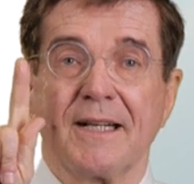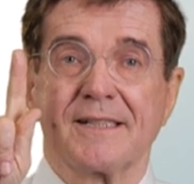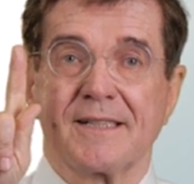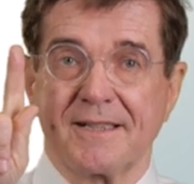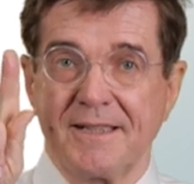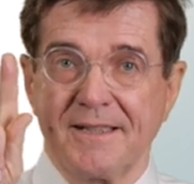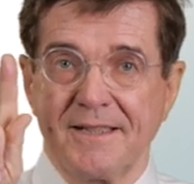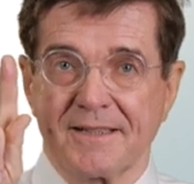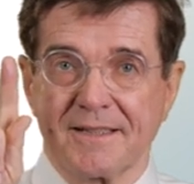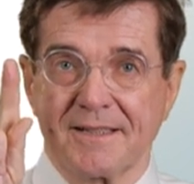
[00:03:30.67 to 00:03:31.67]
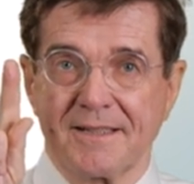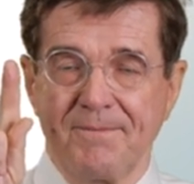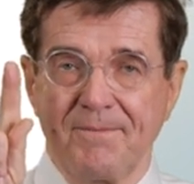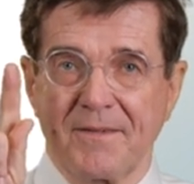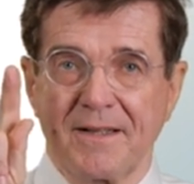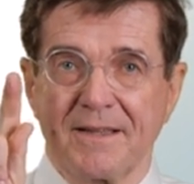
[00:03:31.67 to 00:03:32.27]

is the TT system,